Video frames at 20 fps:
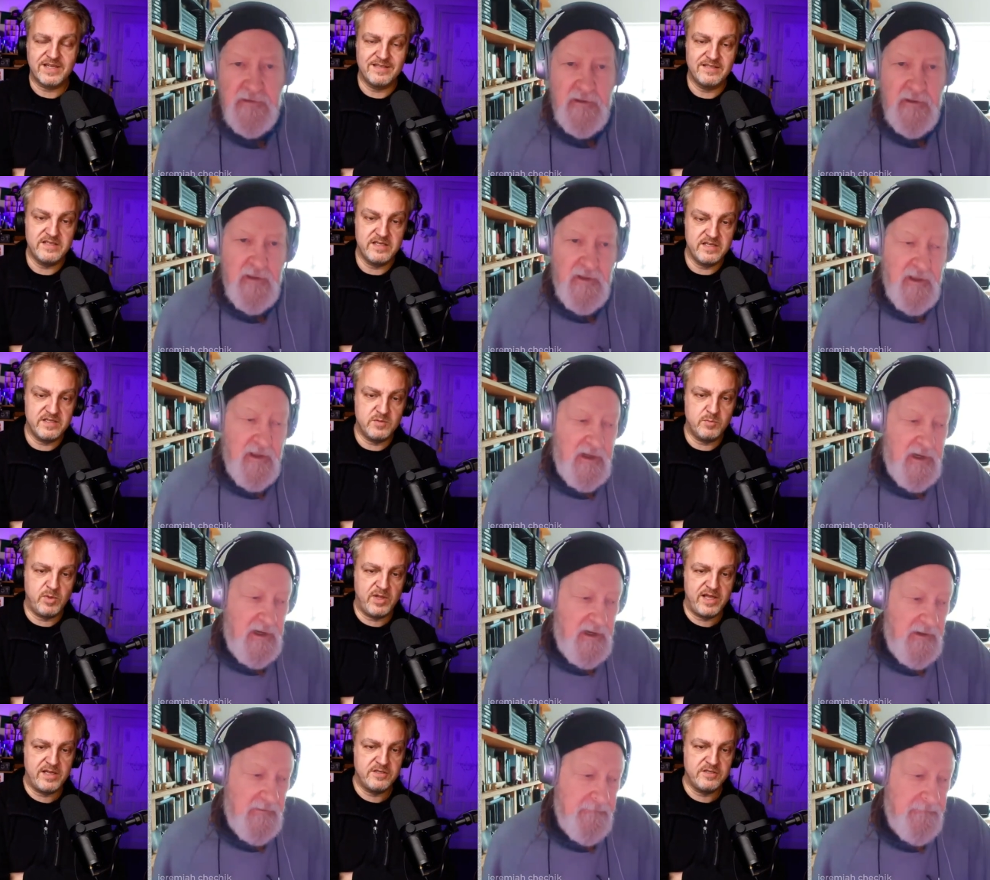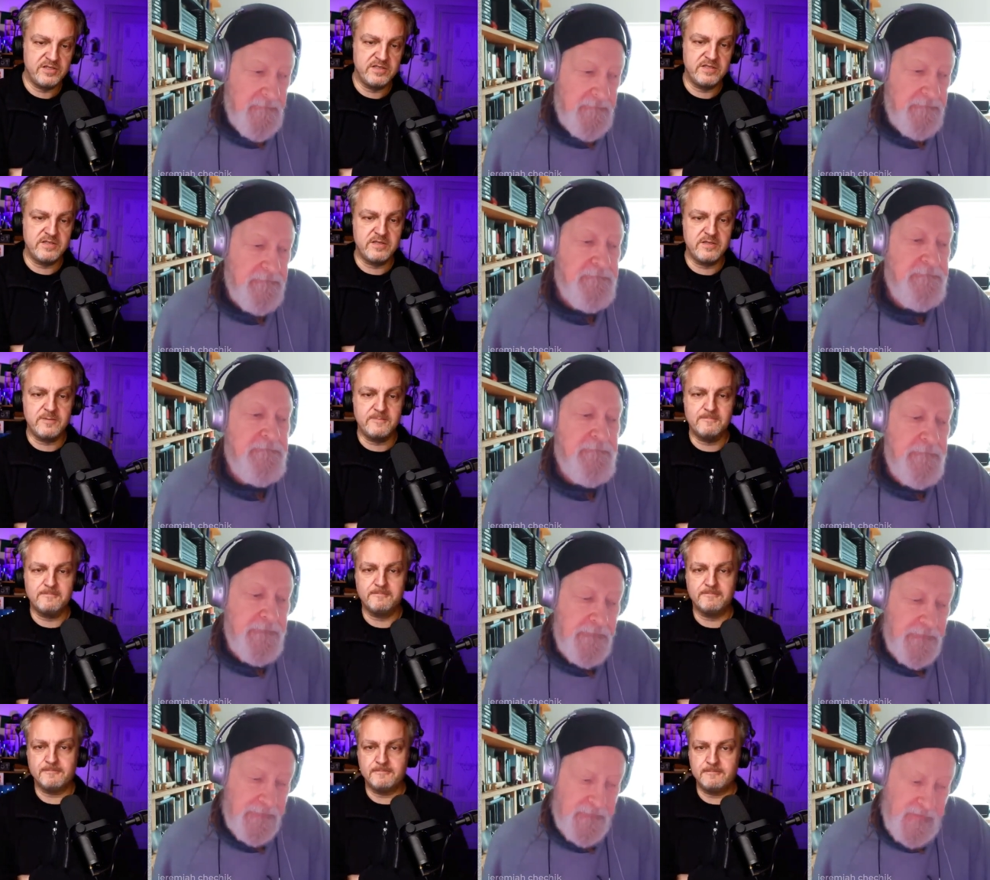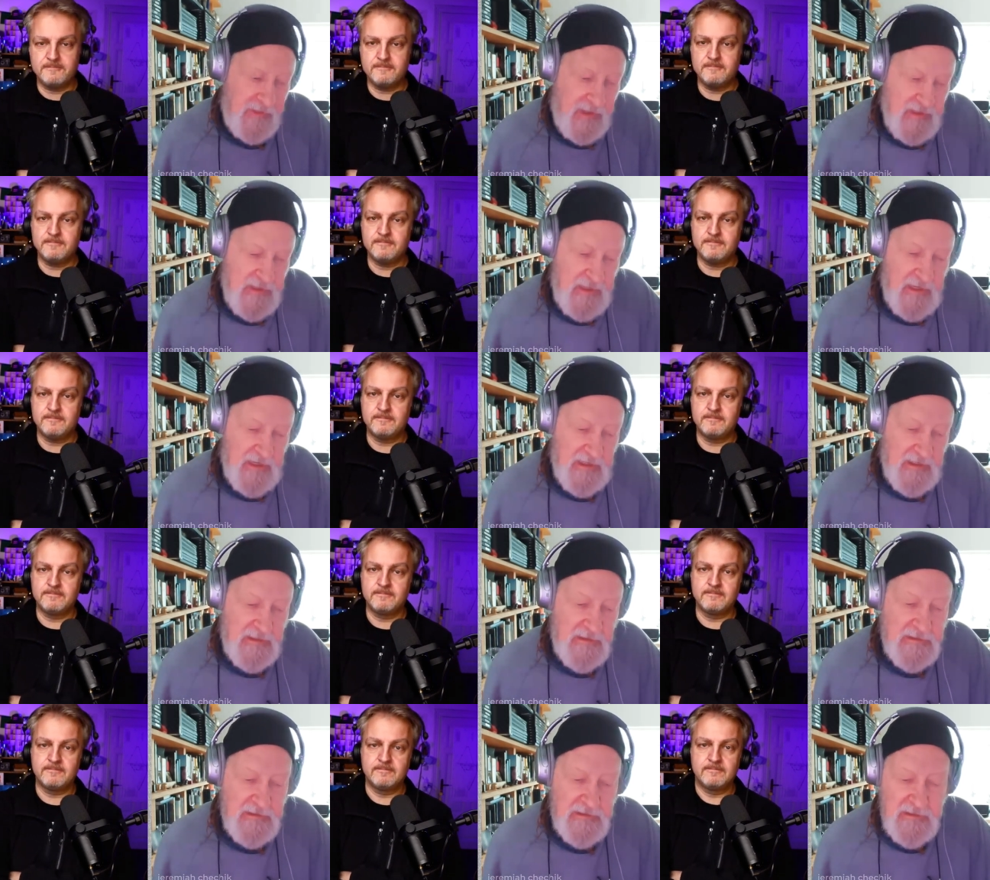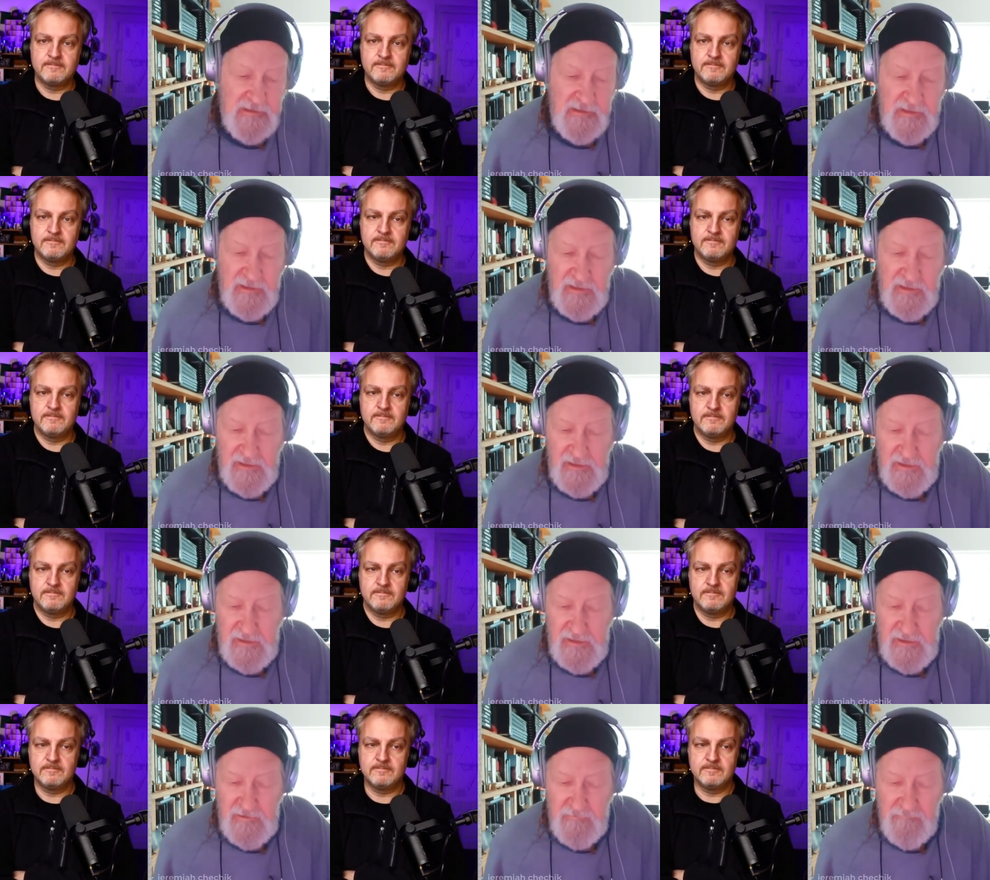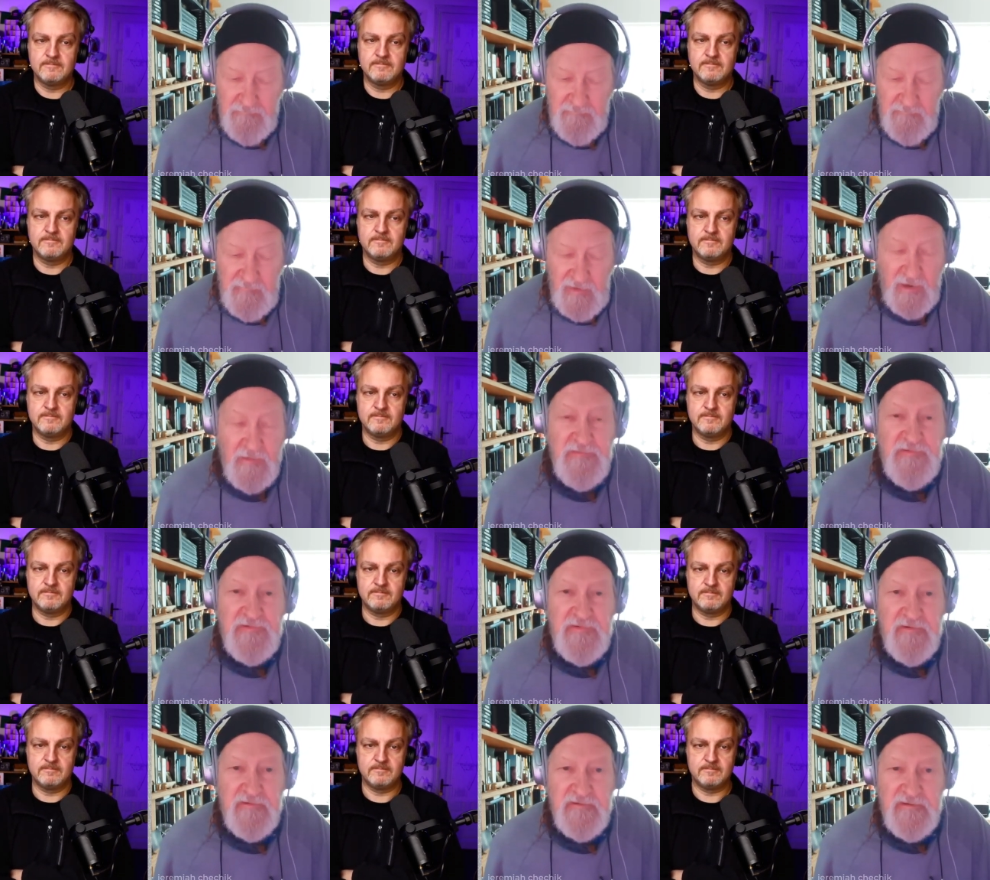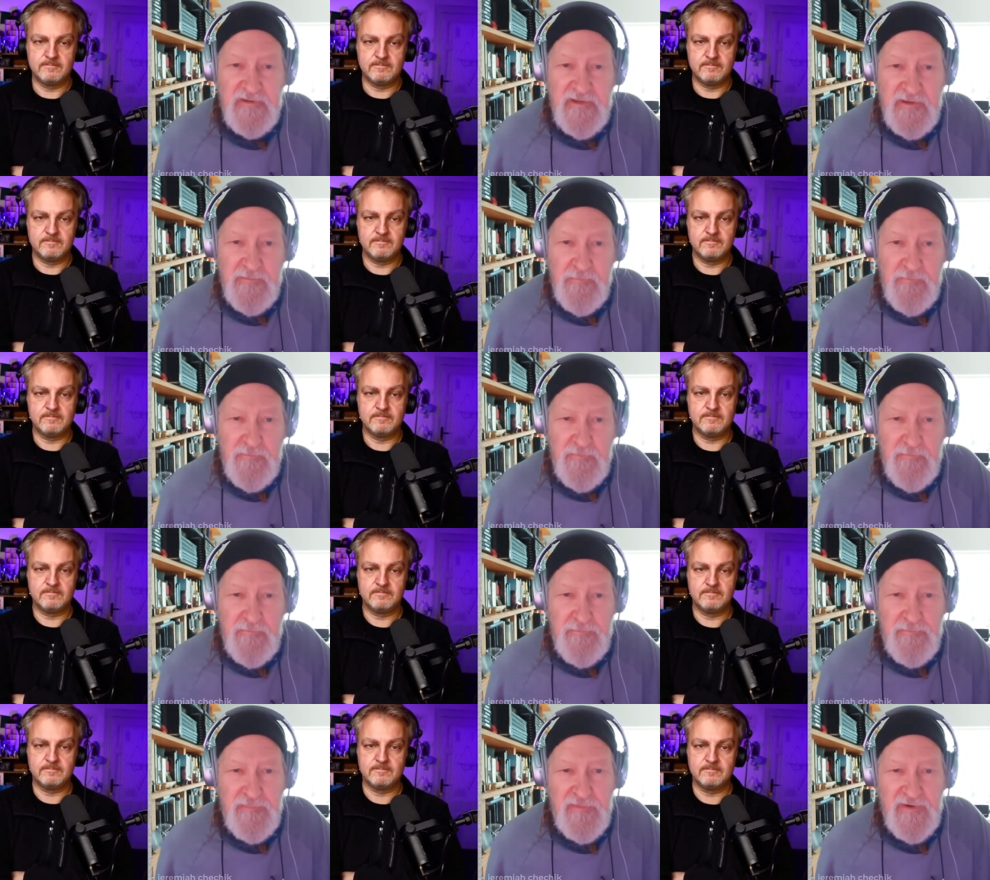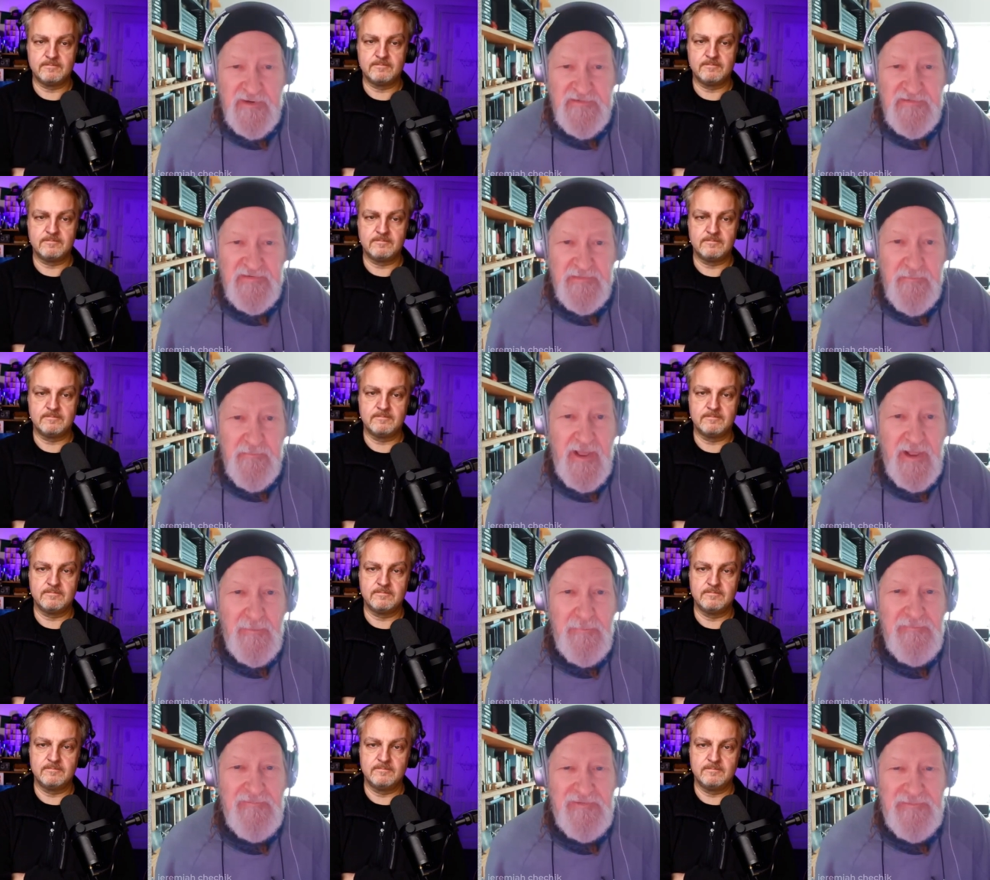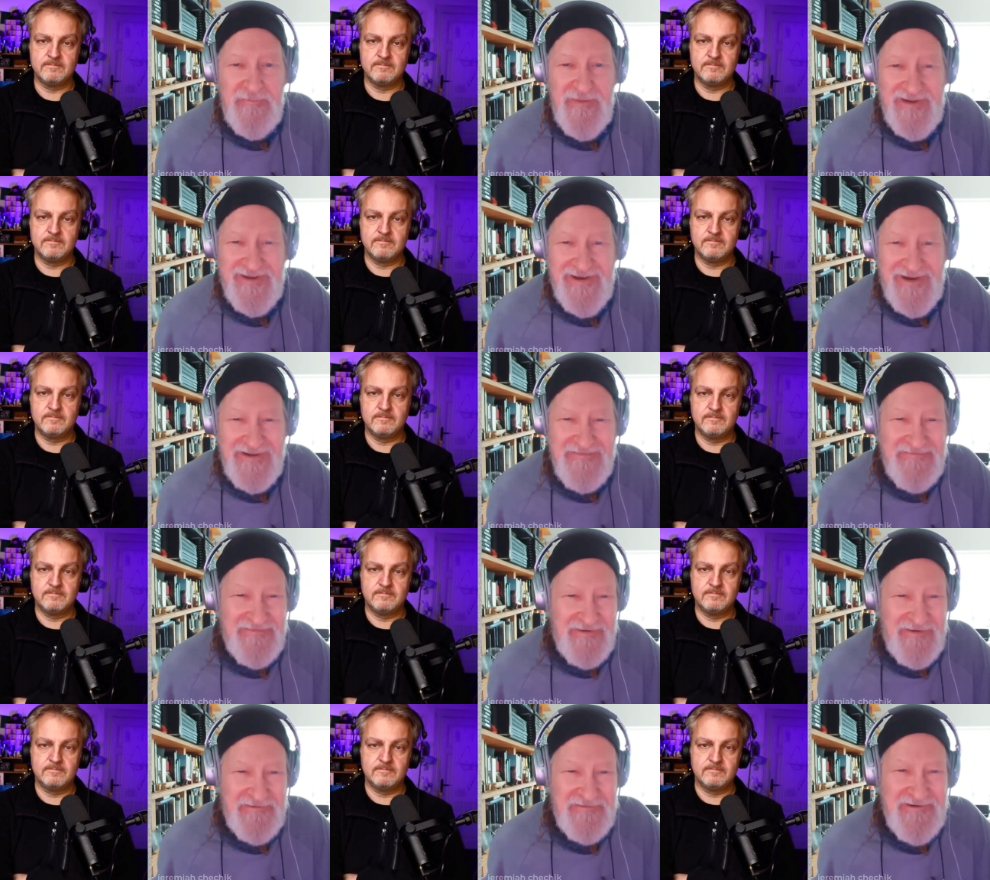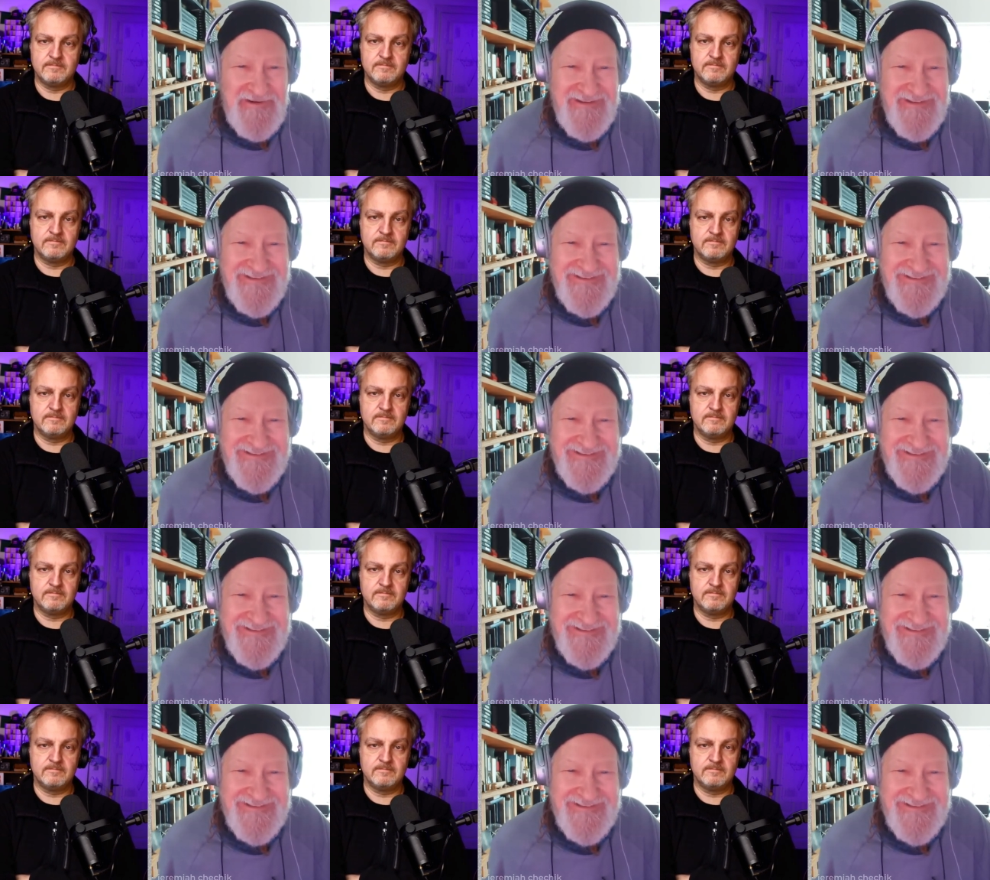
Speaker 1: Can take um, splashes, um,
Speaker 2: yeah. Yeah. Um, I would certainly bring some help for my iPhone,